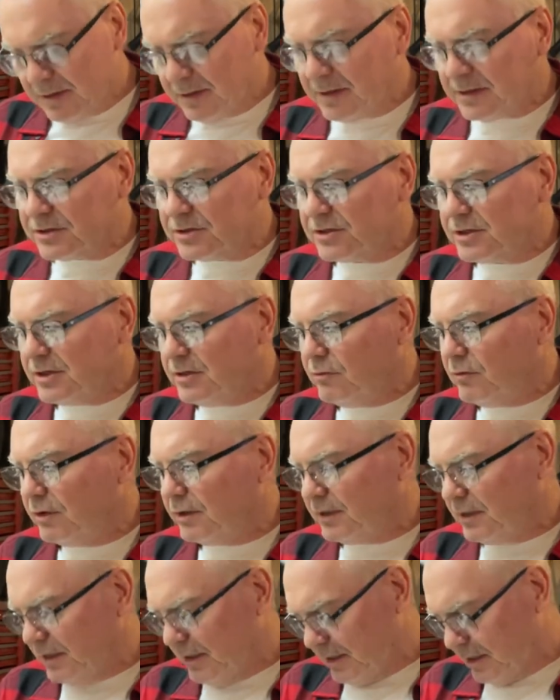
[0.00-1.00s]
Let's see
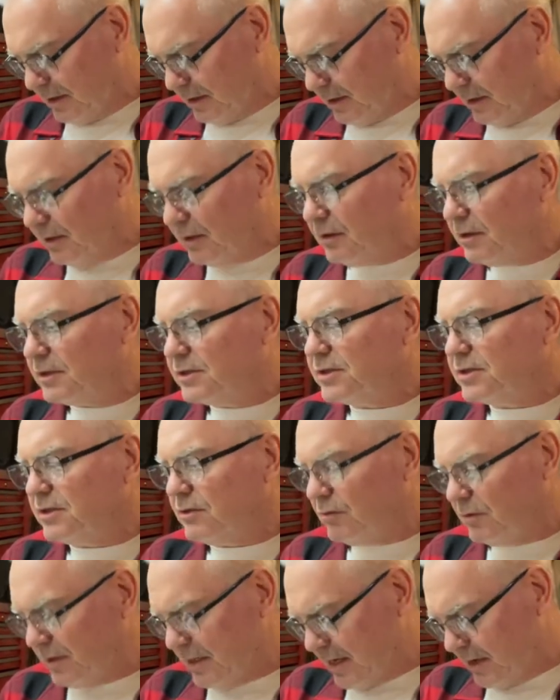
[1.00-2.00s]
what the let's see
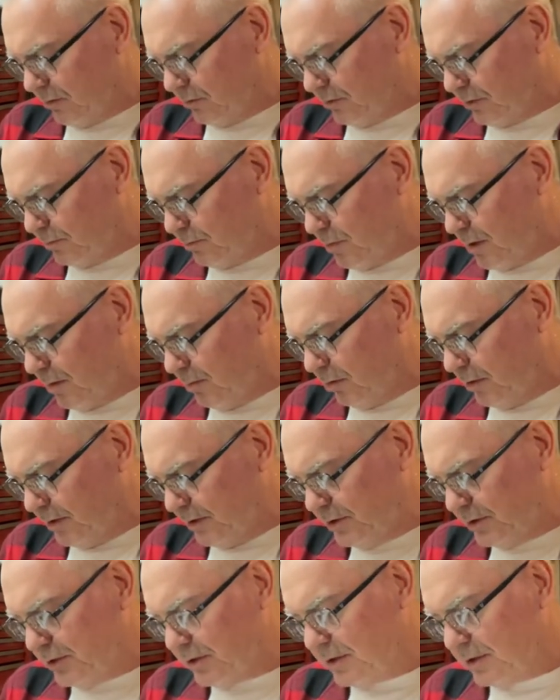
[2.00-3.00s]
when that was
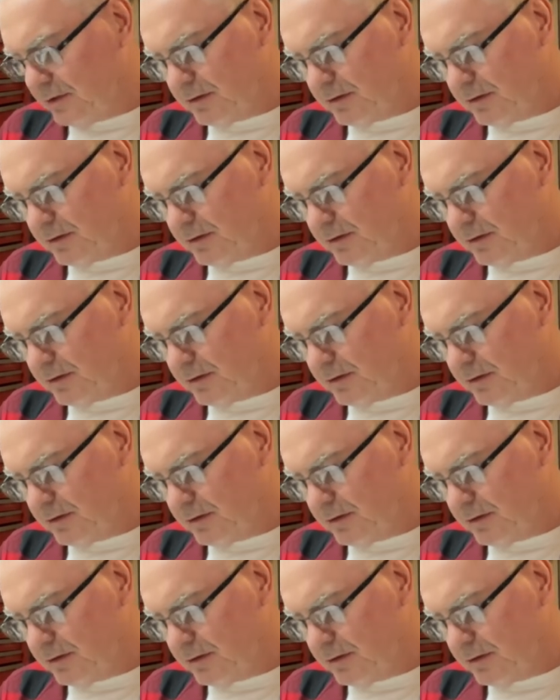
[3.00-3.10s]
published.